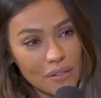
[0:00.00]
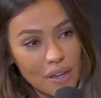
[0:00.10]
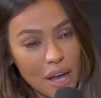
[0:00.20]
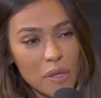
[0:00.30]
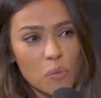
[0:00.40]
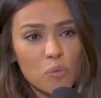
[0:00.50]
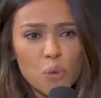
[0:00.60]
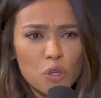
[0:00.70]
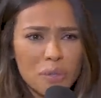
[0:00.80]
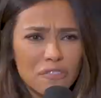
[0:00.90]
Uh, I mean,
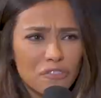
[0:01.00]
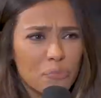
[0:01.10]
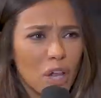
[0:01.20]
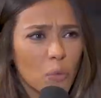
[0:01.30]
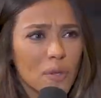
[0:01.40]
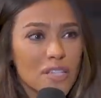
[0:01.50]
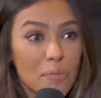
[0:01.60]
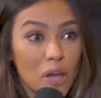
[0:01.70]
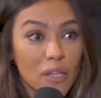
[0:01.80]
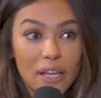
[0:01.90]
when you played football, it wasn't
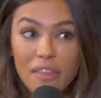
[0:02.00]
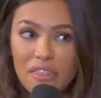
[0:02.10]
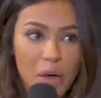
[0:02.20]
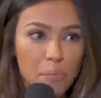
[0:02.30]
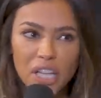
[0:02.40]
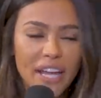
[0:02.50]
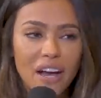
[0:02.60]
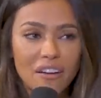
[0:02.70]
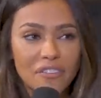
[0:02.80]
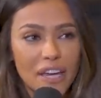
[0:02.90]
about like the
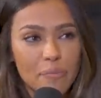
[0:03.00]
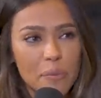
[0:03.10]
playoff game.